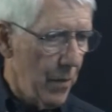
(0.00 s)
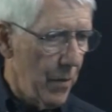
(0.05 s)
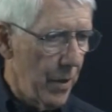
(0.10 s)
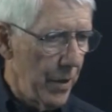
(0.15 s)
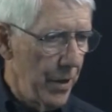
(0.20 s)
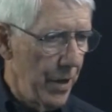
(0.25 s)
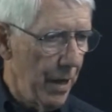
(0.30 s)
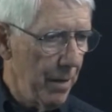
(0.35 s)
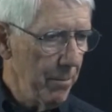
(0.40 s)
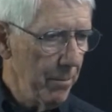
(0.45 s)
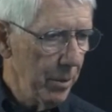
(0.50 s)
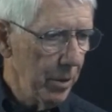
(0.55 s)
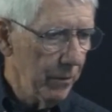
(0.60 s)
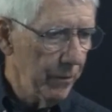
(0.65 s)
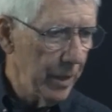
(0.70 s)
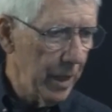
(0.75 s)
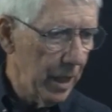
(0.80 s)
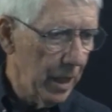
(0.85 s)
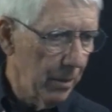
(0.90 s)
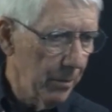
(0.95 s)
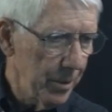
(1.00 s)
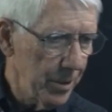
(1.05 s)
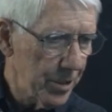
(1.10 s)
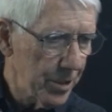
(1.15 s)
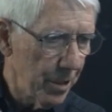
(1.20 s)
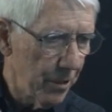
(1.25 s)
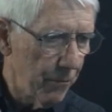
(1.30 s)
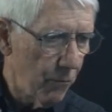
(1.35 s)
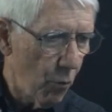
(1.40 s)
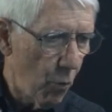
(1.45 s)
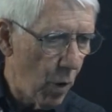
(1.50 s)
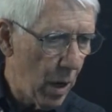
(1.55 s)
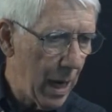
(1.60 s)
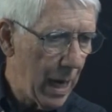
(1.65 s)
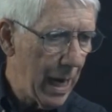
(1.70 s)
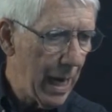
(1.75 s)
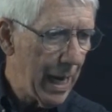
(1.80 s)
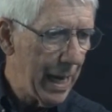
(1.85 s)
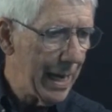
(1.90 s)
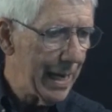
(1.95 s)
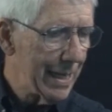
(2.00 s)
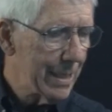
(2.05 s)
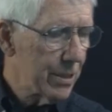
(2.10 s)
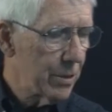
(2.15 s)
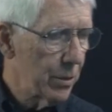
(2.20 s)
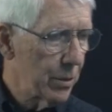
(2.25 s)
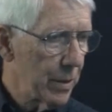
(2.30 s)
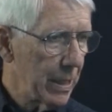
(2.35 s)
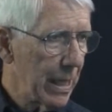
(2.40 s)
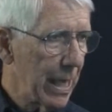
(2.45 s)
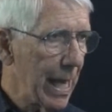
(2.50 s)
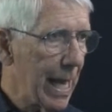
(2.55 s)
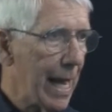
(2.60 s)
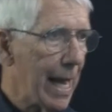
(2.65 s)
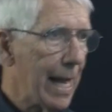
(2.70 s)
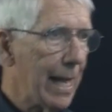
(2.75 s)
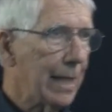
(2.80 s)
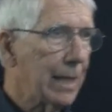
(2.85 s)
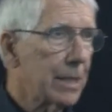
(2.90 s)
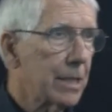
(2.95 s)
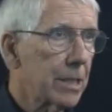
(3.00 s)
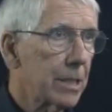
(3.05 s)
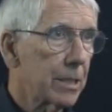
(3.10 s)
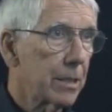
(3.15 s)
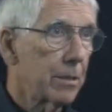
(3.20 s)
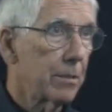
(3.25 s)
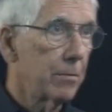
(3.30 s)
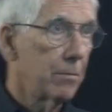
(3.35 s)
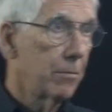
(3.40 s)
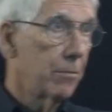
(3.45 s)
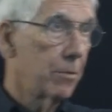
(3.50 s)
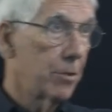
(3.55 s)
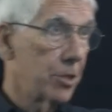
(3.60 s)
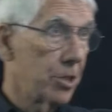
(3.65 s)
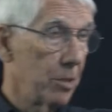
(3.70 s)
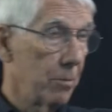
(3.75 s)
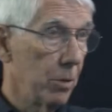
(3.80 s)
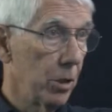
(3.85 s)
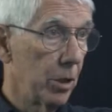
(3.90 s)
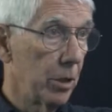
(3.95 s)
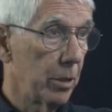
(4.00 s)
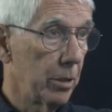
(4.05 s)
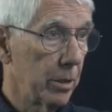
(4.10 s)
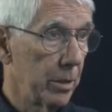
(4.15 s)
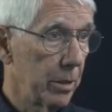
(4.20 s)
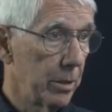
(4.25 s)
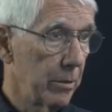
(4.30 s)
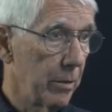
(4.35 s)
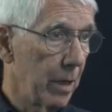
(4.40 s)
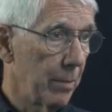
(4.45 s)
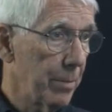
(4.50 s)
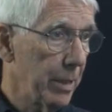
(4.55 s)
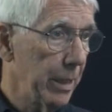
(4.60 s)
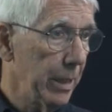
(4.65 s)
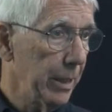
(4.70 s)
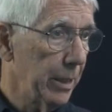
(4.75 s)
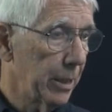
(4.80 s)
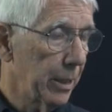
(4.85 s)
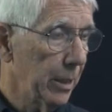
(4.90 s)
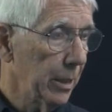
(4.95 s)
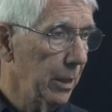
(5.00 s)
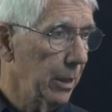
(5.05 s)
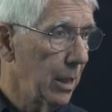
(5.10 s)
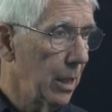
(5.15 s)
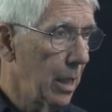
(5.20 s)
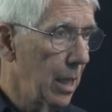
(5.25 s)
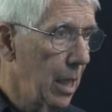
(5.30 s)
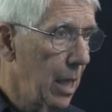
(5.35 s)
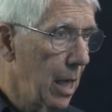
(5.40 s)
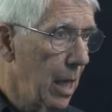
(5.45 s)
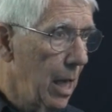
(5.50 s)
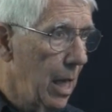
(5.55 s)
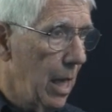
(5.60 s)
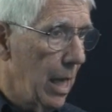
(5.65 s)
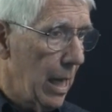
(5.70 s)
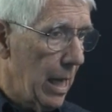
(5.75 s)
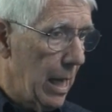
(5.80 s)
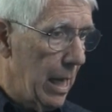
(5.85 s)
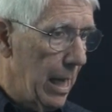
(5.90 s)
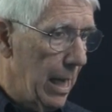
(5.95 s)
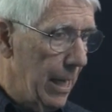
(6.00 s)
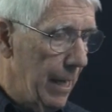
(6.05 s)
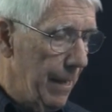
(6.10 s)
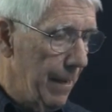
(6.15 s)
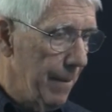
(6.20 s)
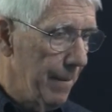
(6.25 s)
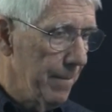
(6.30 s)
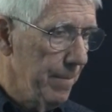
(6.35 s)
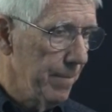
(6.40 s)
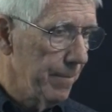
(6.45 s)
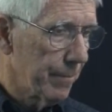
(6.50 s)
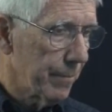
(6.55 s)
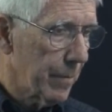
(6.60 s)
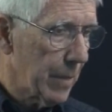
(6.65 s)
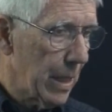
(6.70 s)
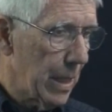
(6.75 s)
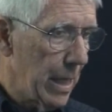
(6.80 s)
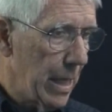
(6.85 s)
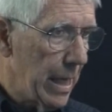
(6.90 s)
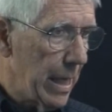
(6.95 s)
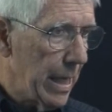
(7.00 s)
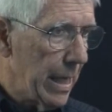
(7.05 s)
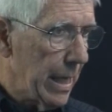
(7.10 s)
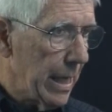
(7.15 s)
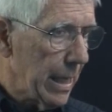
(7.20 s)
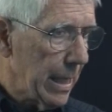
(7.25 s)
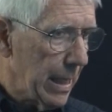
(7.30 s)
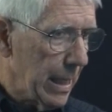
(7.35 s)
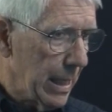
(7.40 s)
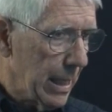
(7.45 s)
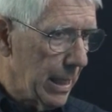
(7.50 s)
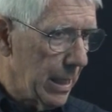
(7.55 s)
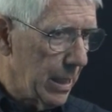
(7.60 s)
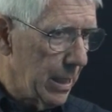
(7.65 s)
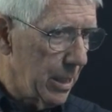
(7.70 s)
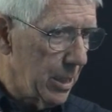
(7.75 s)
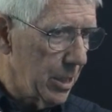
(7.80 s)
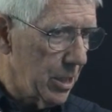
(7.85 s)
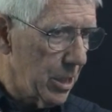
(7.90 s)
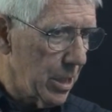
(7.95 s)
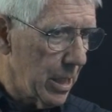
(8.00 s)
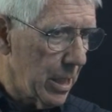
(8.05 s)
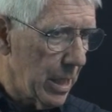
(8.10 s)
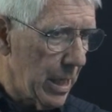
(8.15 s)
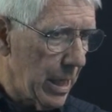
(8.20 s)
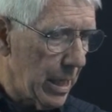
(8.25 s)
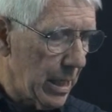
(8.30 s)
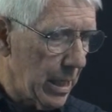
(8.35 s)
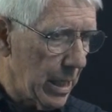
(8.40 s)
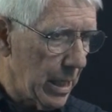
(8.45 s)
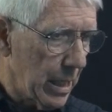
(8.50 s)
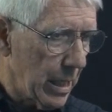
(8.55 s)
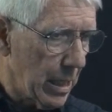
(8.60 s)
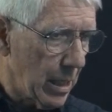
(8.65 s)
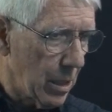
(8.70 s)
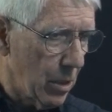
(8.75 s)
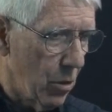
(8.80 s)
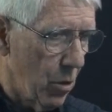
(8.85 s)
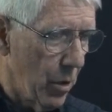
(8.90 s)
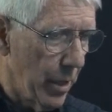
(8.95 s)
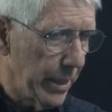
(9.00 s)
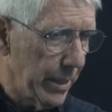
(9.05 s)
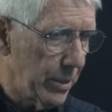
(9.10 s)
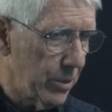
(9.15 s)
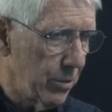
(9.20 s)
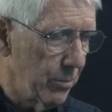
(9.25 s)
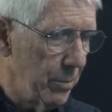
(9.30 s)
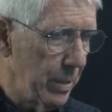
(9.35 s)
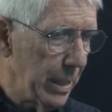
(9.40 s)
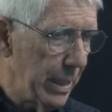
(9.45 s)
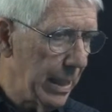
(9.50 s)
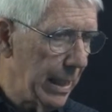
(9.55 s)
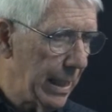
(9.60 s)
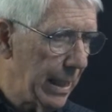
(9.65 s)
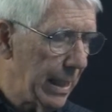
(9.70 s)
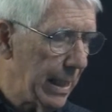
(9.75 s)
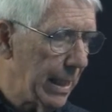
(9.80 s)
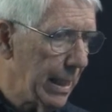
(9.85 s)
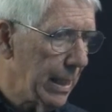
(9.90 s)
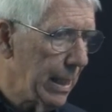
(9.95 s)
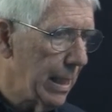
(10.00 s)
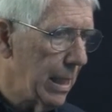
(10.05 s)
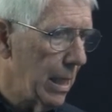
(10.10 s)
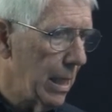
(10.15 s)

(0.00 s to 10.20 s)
the number of elements of y to the x, similar to up here, um, is going to be